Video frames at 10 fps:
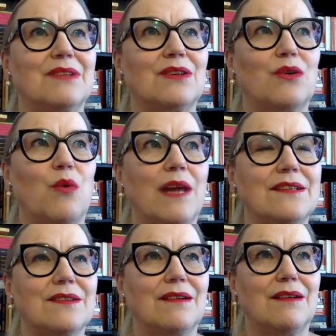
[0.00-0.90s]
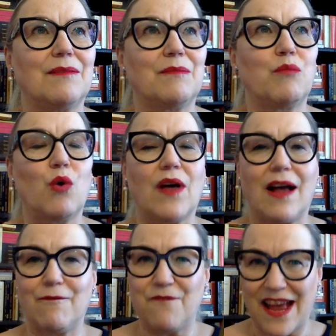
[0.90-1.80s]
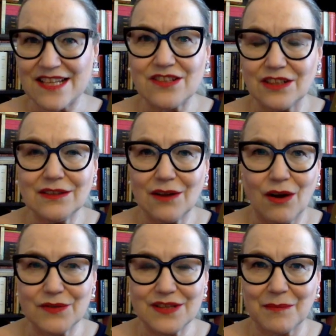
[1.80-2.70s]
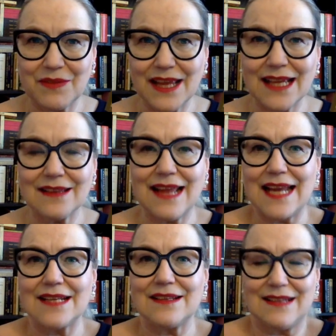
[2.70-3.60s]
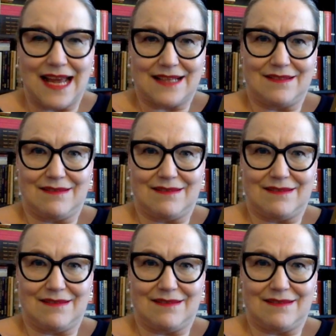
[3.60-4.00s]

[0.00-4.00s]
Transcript: quite more a vessel of something than that